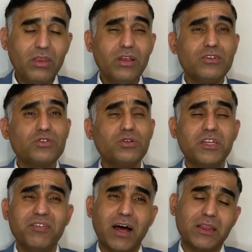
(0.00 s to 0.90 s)
So
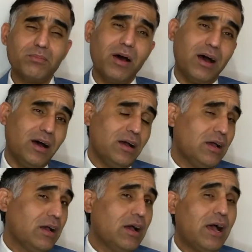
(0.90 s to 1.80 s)
Devatma
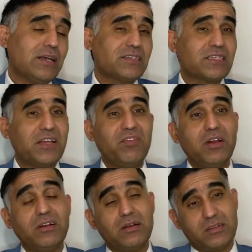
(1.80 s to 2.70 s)
has
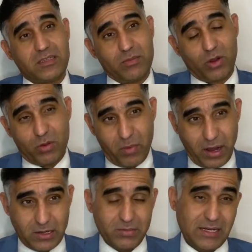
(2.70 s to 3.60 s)
given some
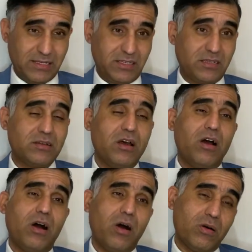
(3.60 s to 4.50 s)
commandments
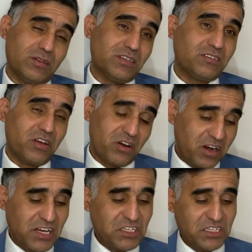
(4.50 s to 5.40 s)
on this
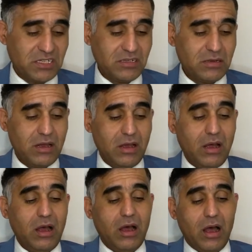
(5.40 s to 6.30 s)
relation,
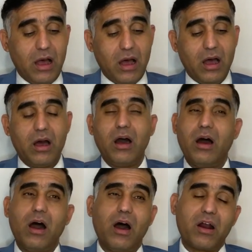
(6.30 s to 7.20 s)

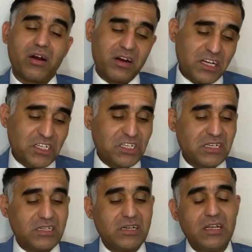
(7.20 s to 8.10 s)
our
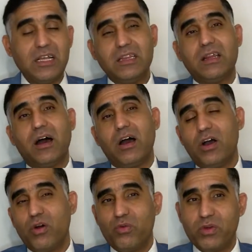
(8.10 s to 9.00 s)
relation in the
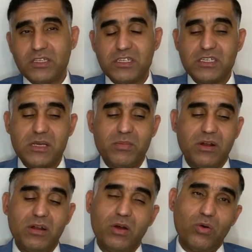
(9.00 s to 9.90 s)
vegetable
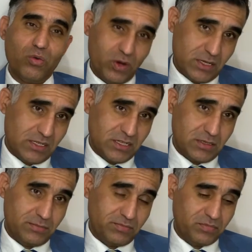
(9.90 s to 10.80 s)
world.
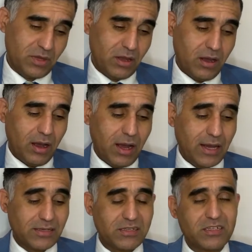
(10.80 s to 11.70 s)

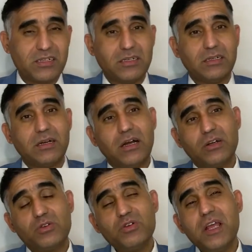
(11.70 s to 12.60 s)
And
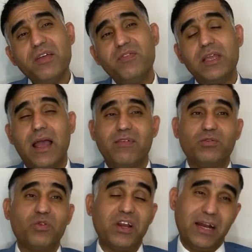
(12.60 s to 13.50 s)
today we have to
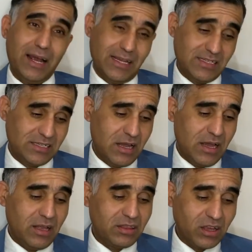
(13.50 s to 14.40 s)
realize the